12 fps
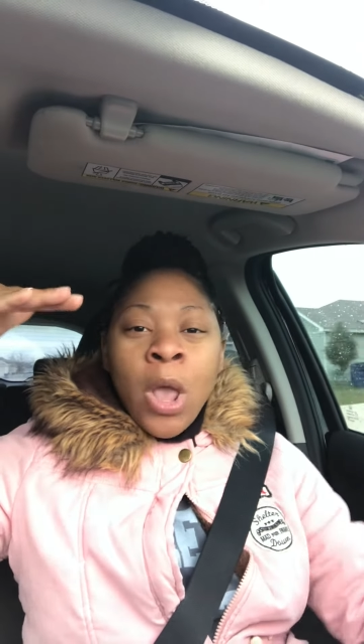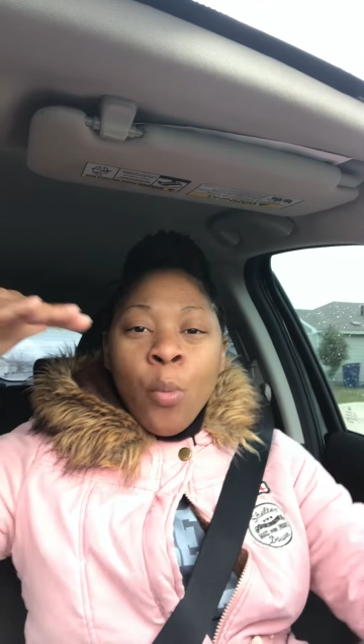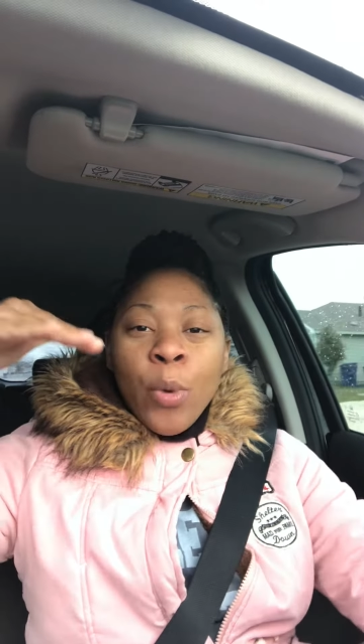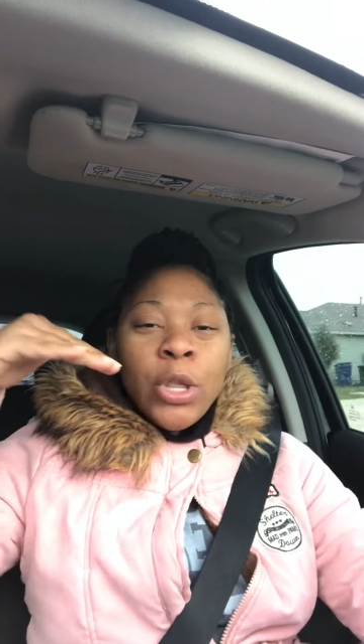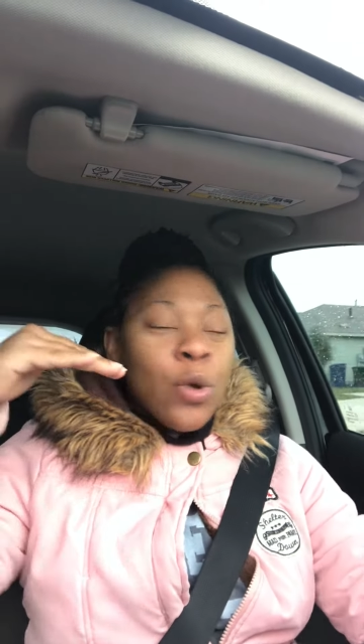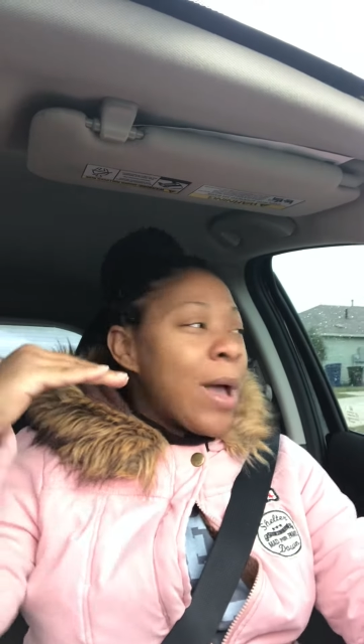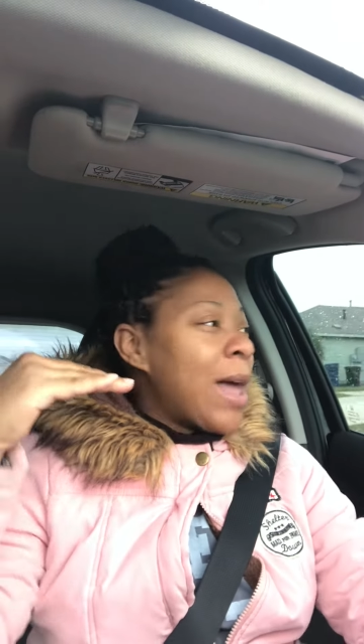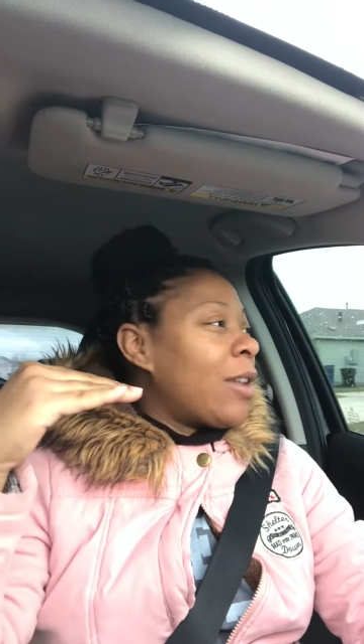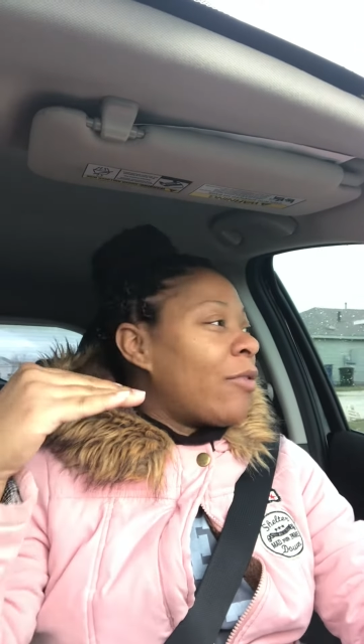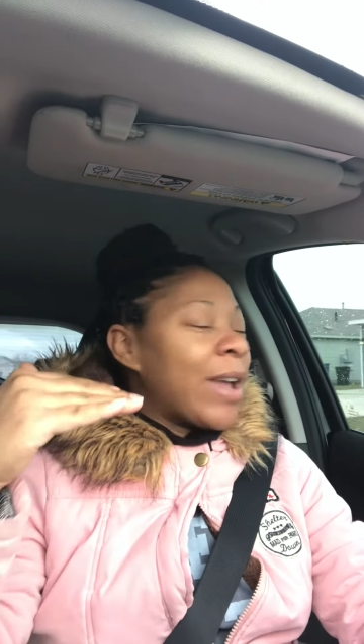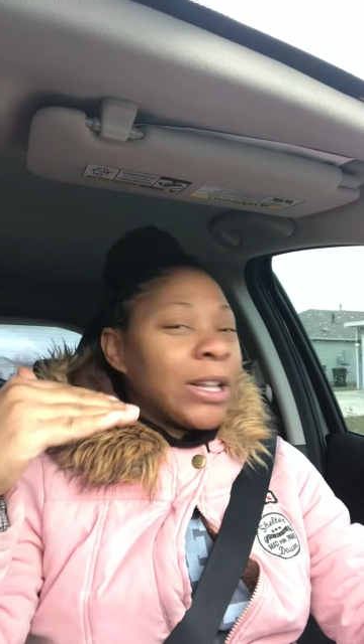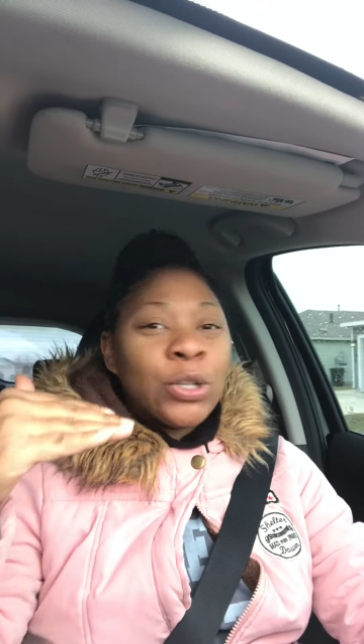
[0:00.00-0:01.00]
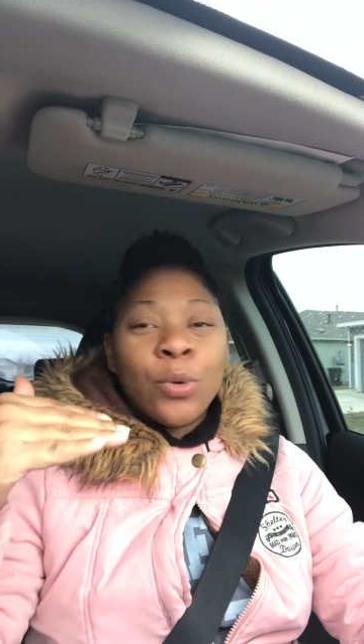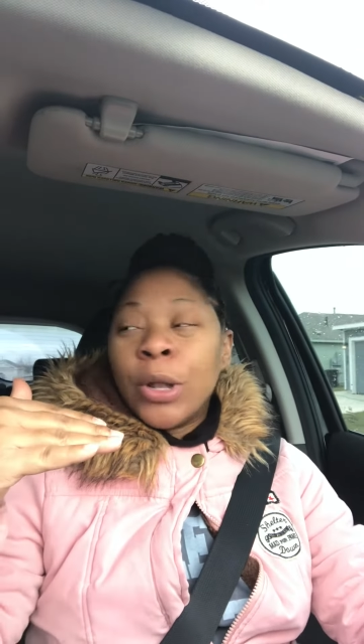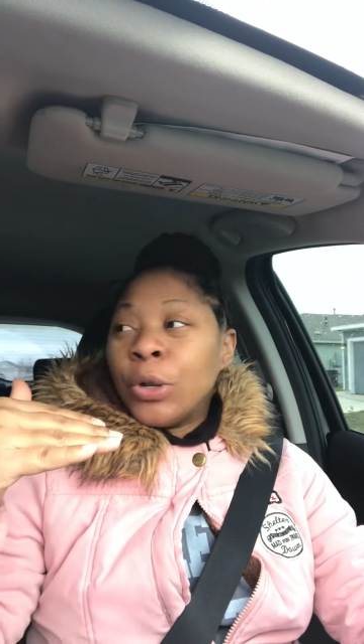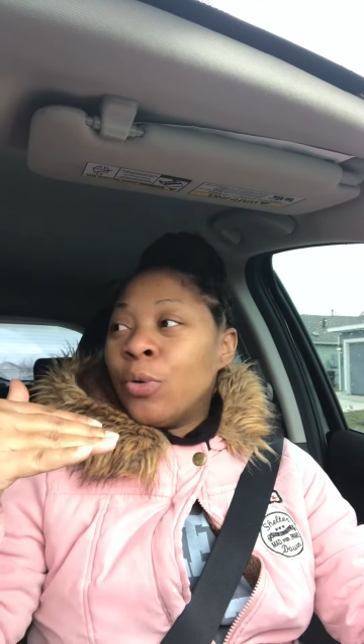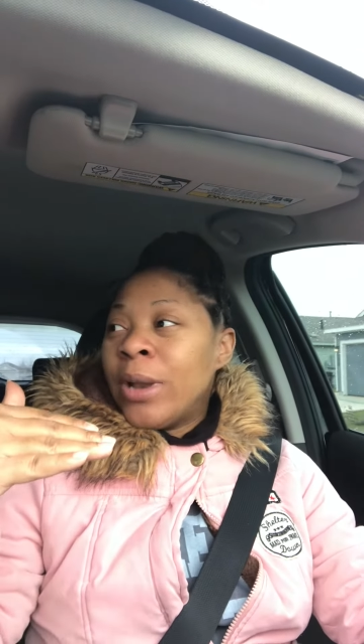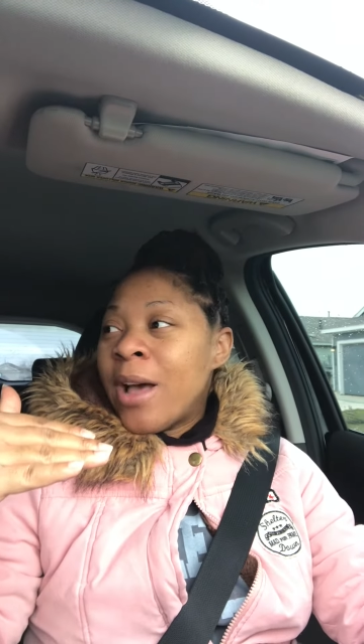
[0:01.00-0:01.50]
When you elevate to
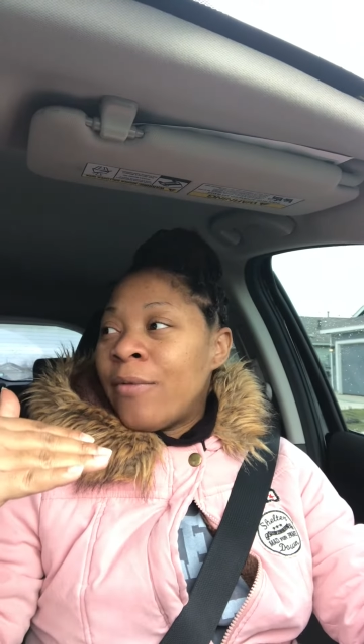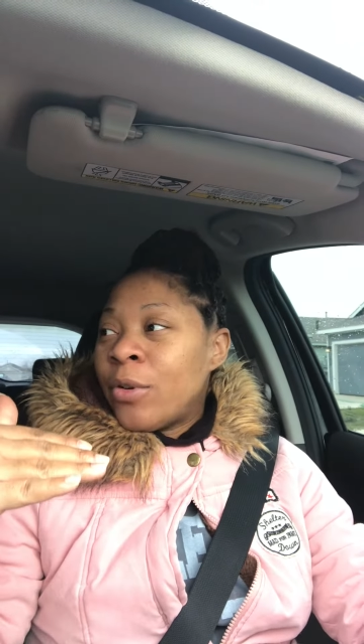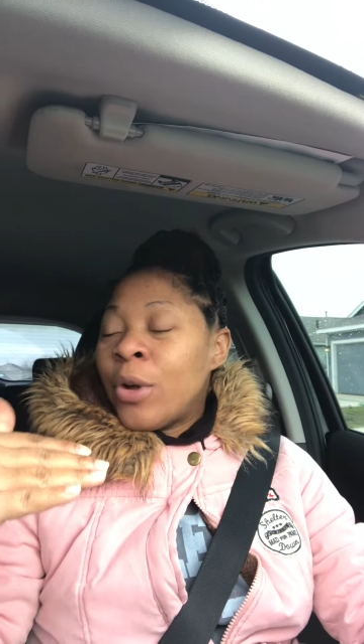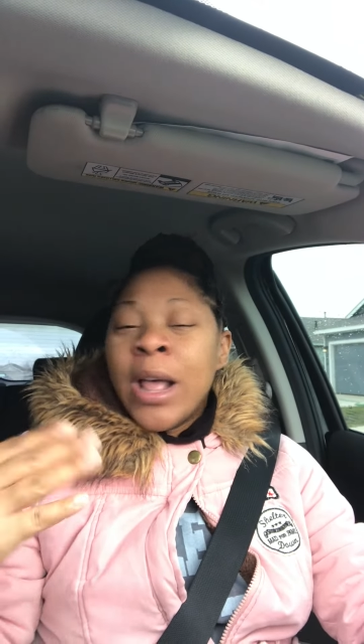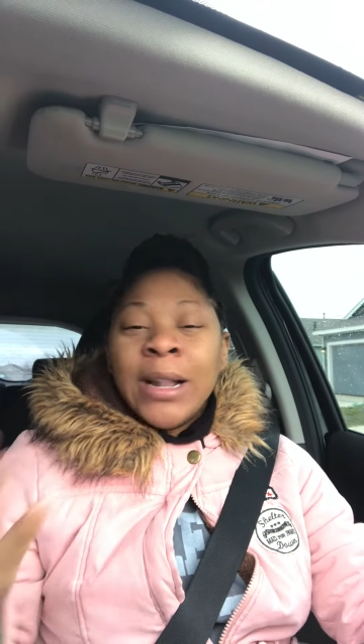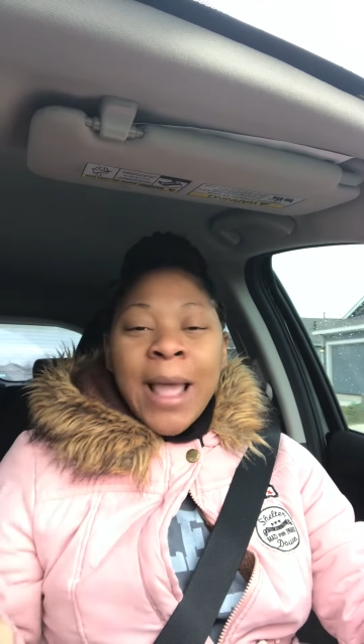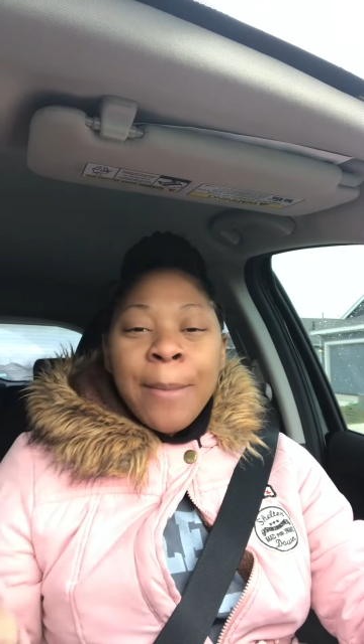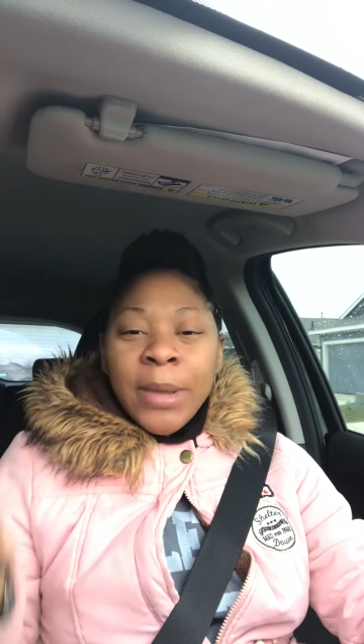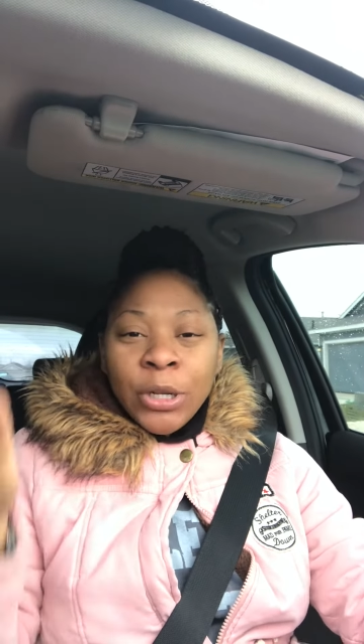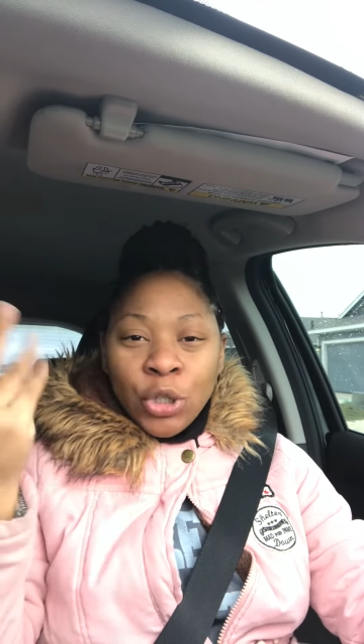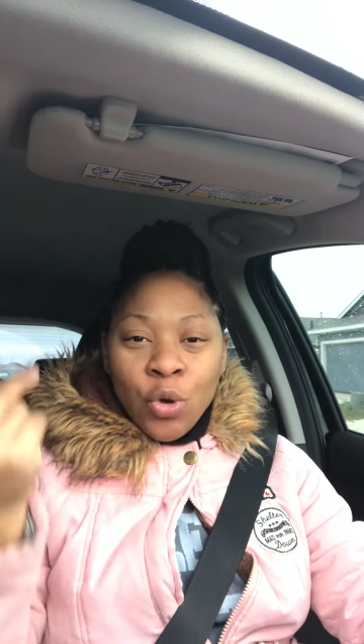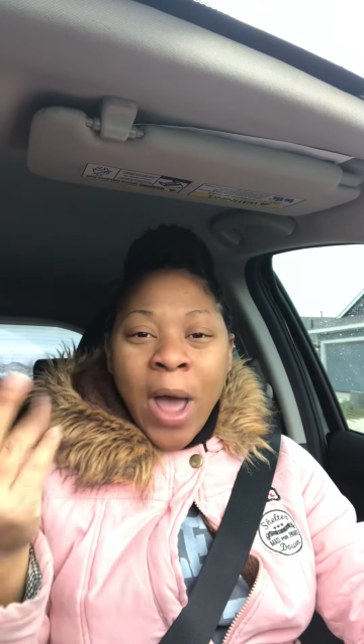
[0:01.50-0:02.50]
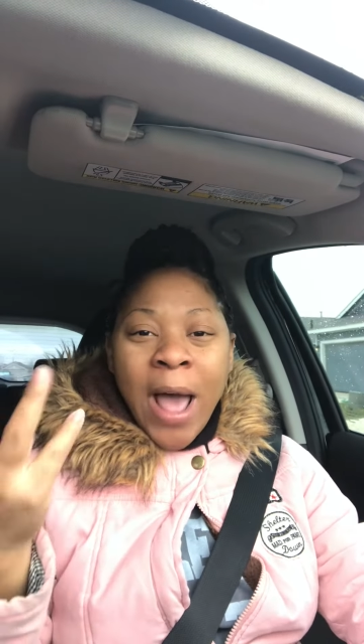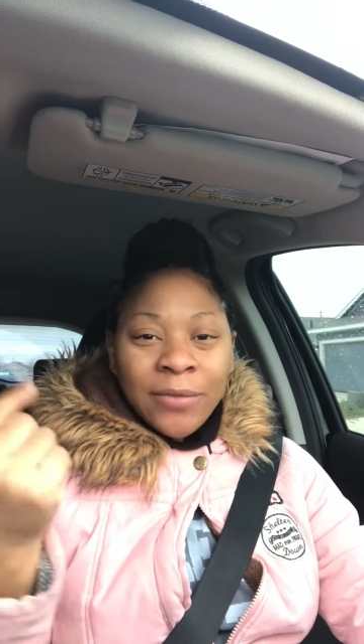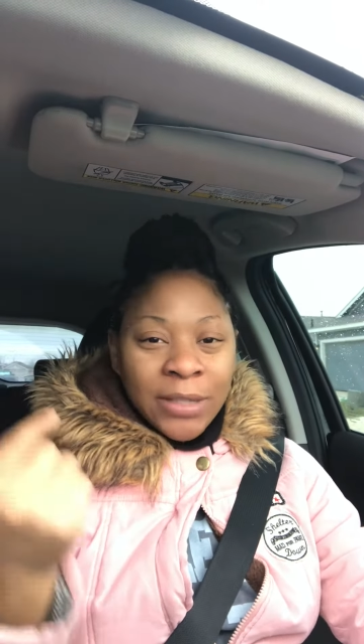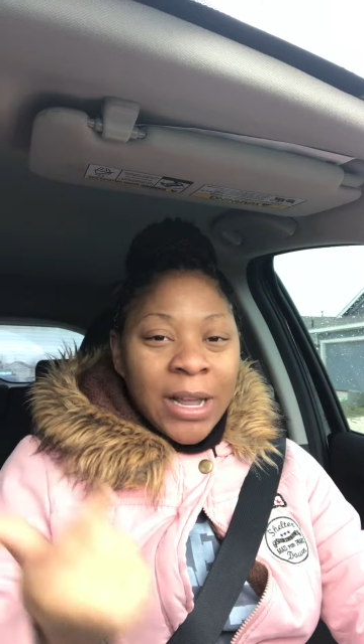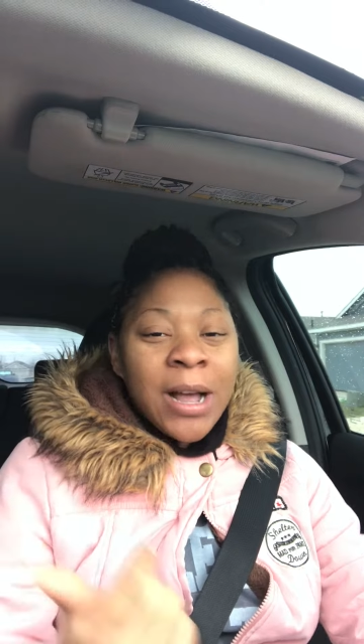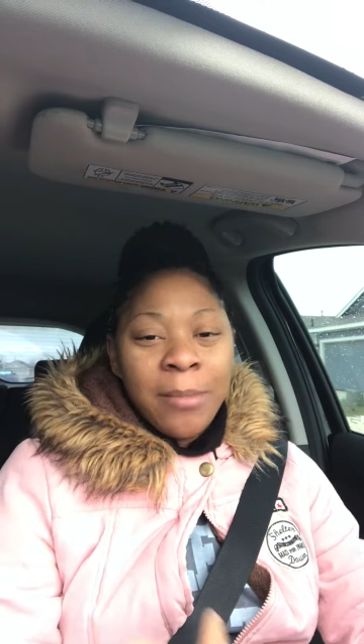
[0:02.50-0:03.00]
a new level, that means you have
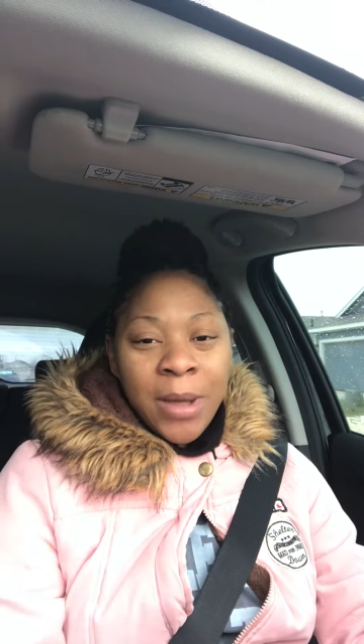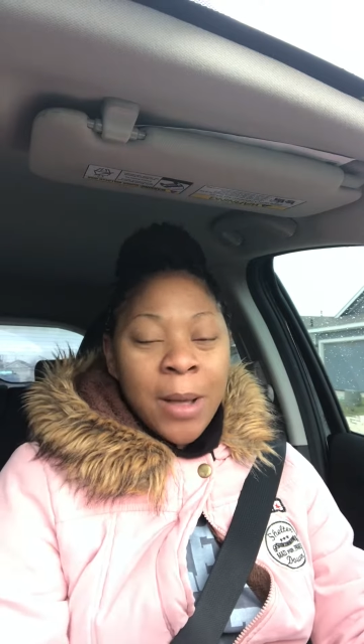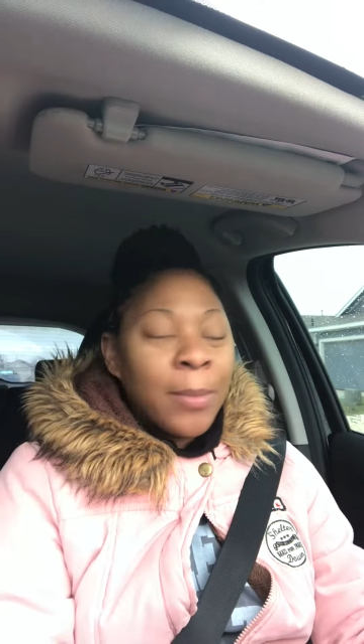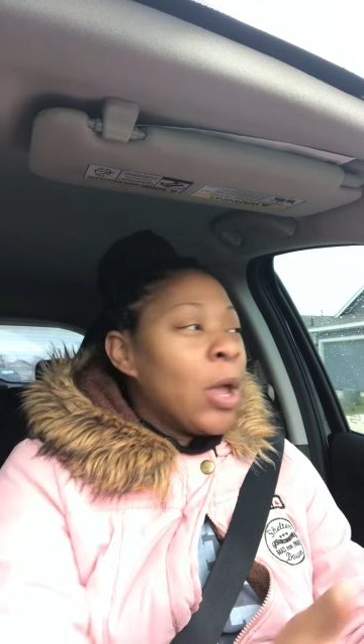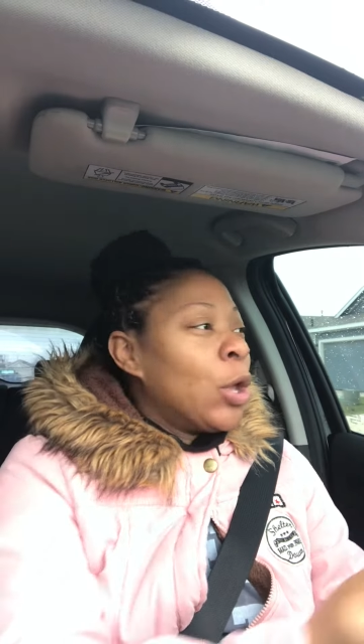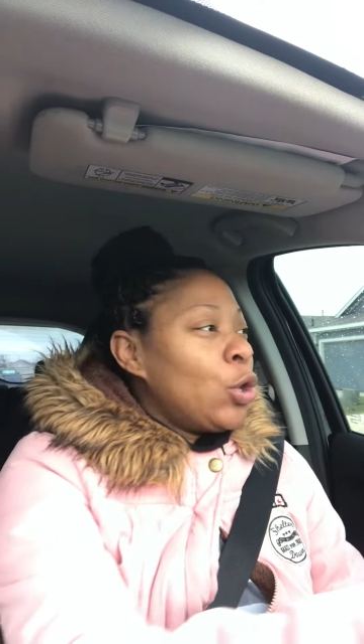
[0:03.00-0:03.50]
to come up.